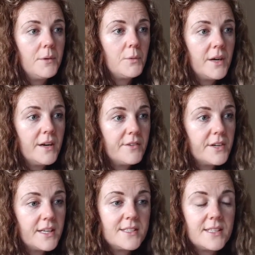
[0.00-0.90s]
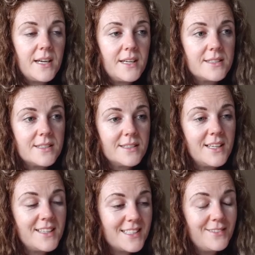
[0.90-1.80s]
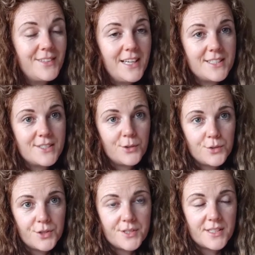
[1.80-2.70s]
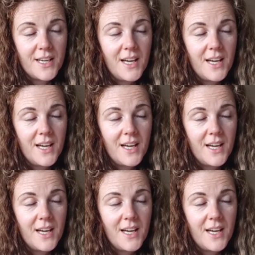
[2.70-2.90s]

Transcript: whatever it is. And Sylvia has told us,